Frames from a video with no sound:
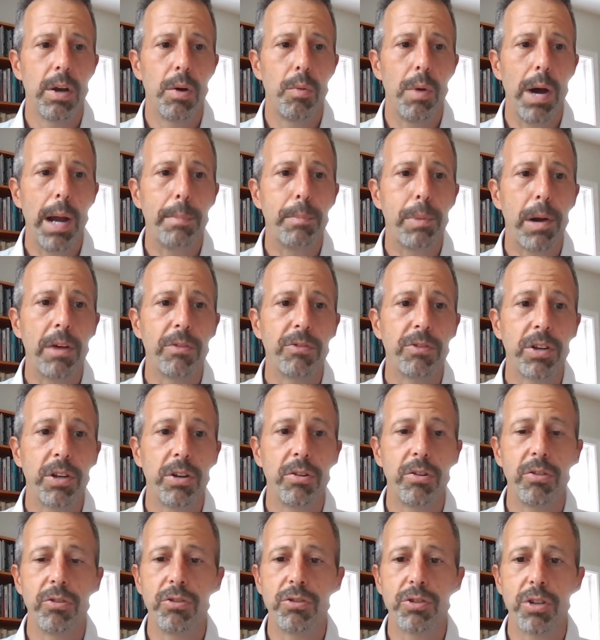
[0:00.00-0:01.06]
why
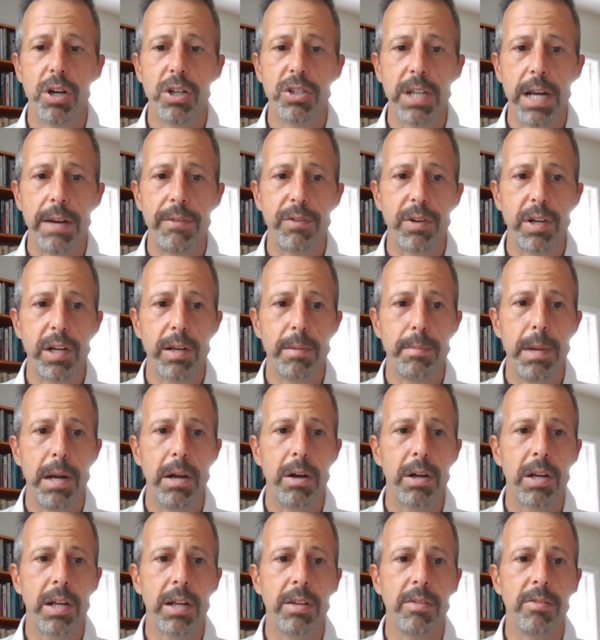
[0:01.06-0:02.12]
prosecutors charge African
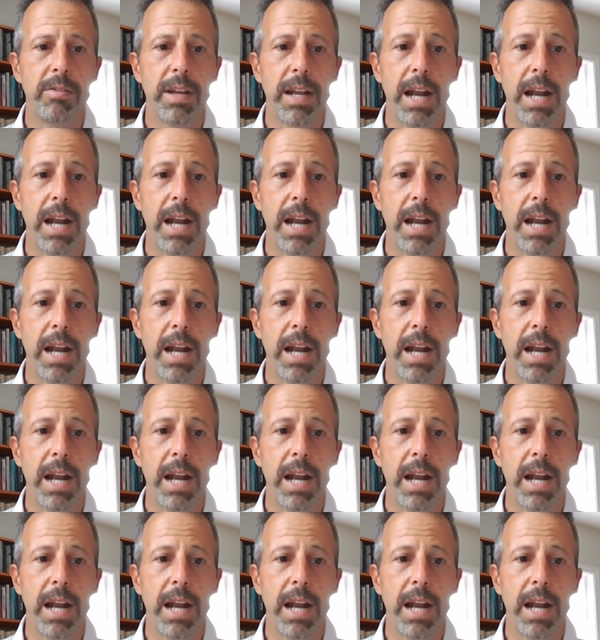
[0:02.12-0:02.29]
Americans